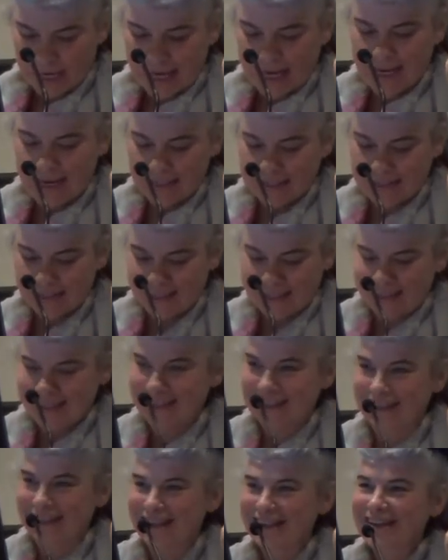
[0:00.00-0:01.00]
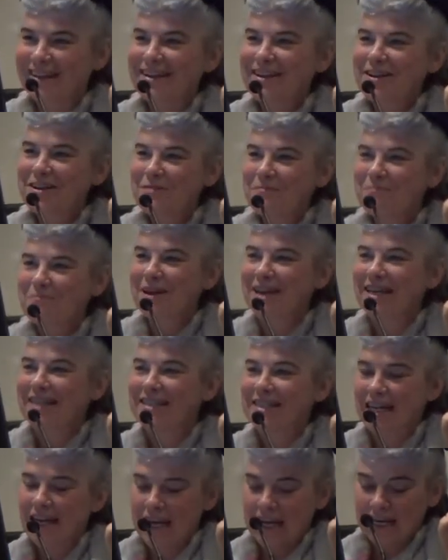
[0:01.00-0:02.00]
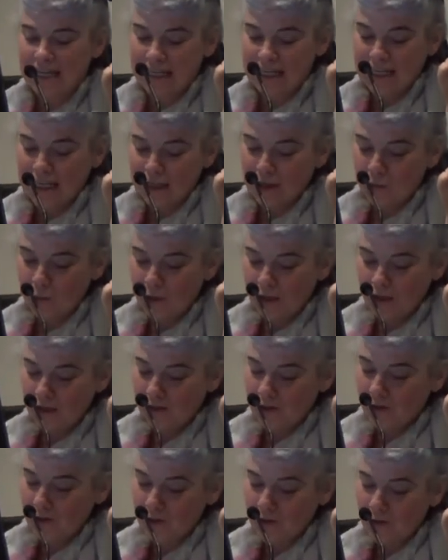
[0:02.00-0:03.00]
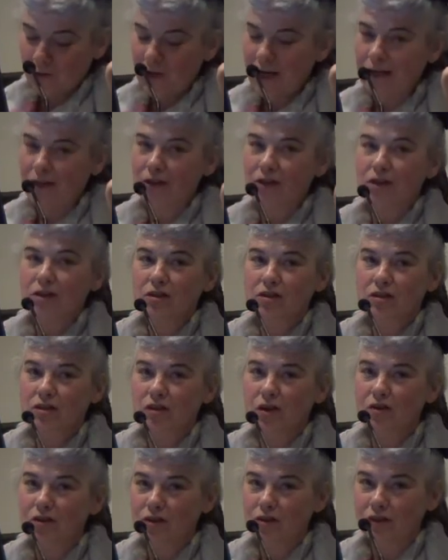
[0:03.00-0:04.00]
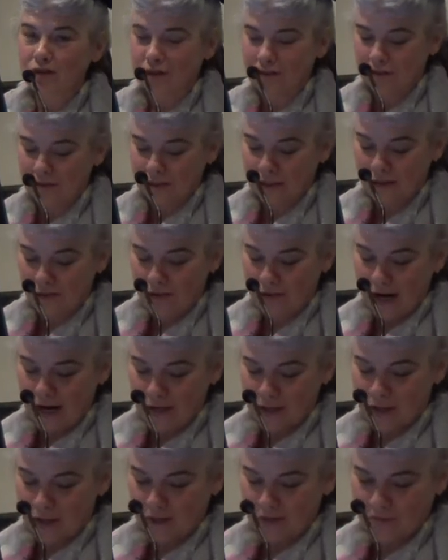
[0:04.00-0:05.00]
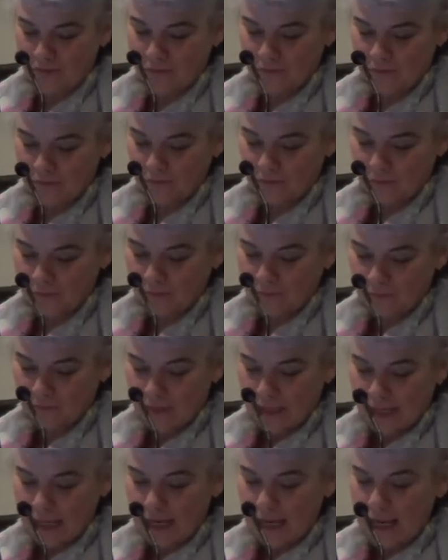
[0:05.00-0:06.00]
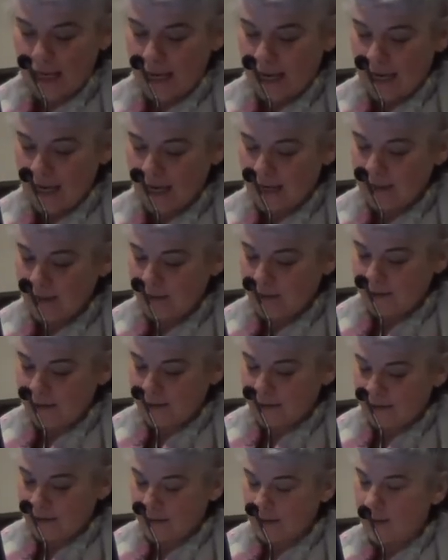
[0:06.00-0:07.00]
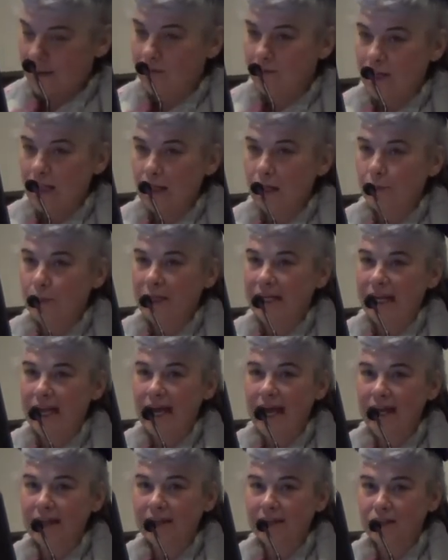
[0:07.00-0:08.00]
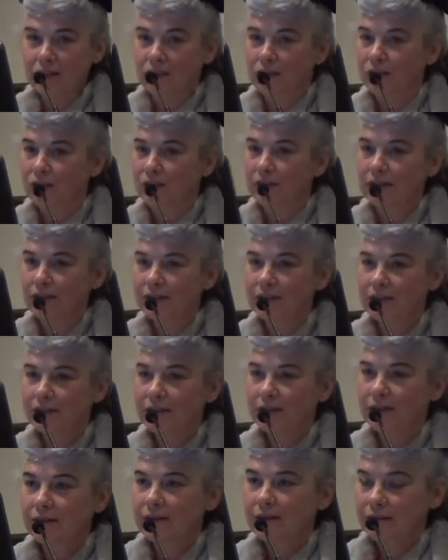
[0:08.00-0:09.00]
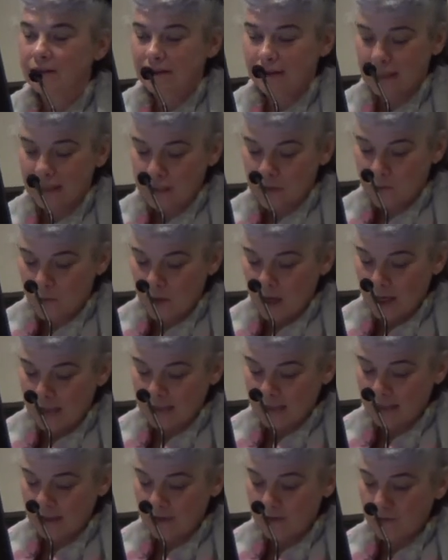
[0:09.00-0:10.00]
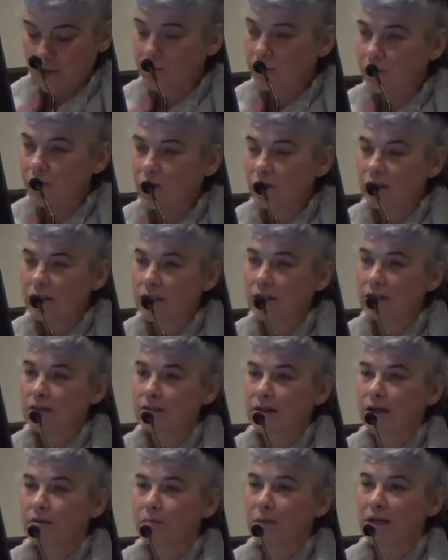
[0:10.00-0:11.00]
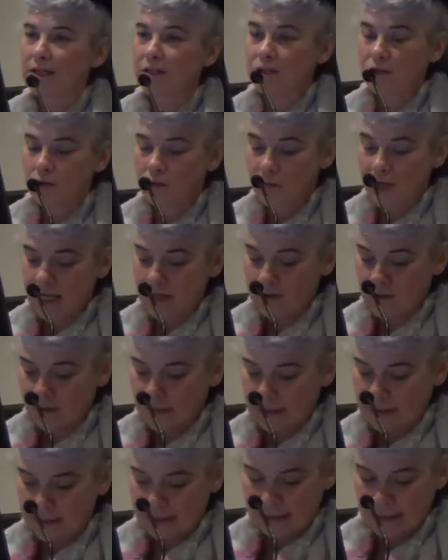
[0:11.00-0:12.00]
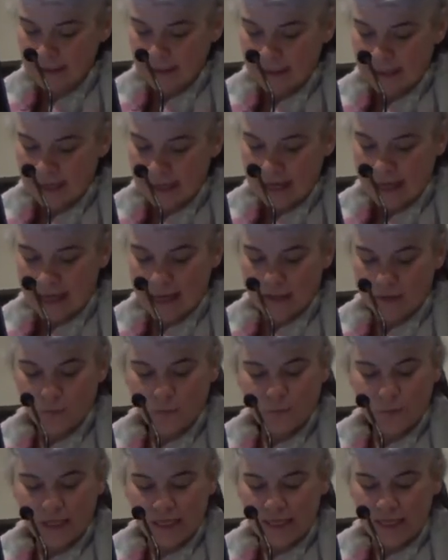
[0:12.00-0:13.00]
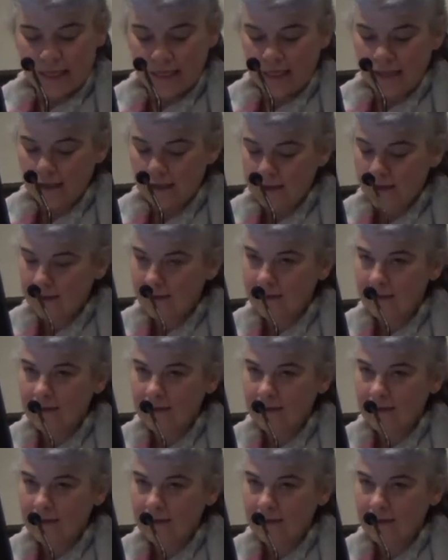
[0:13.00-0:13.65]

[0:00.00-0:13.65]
S, maintain equal or greater social interaction. A, develop an attitude that is positive and focuses on my two mantras. And P,